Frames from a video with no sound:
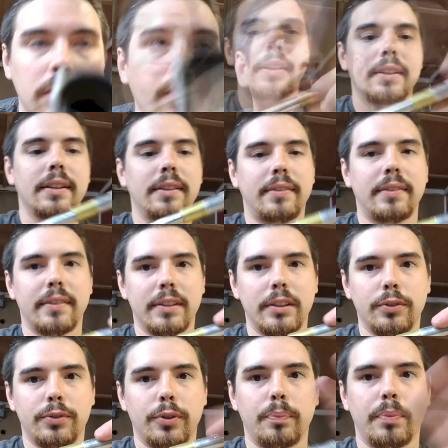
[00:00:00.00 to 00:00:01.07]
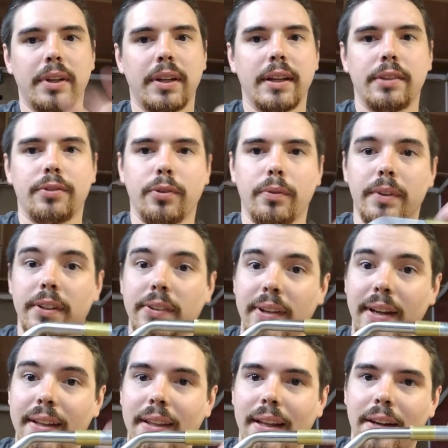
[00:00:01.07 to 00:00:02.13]
This is a little too big, so I'm going to
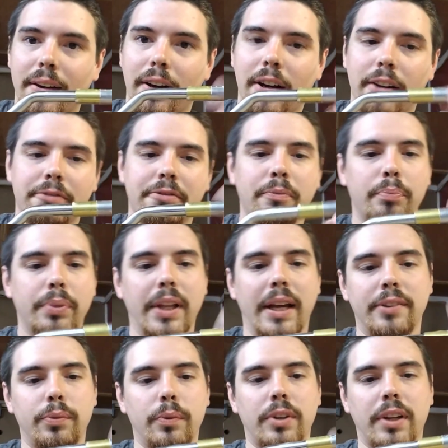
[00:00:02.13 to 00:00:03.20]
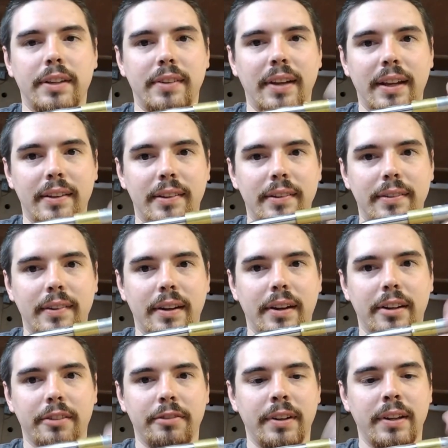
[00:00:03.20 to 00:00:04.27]
take that off. Plus, when I take this
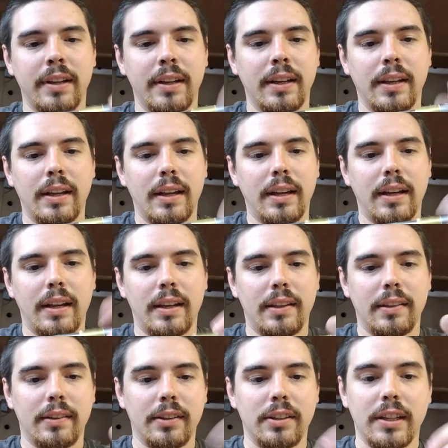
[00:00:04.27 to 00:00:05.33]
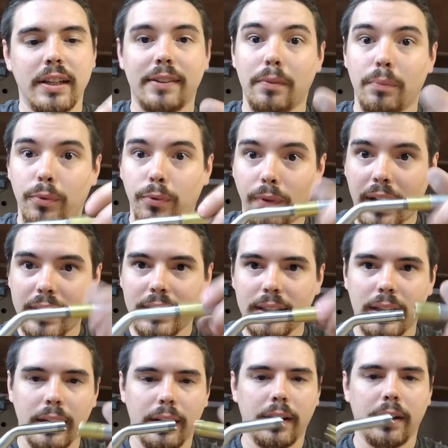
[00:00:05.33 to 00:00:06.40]
off, you get some threading
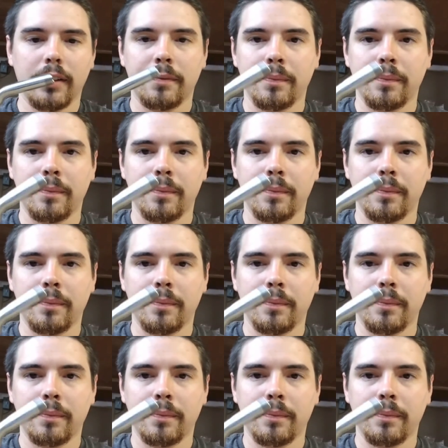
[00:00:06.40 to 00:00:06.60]
here.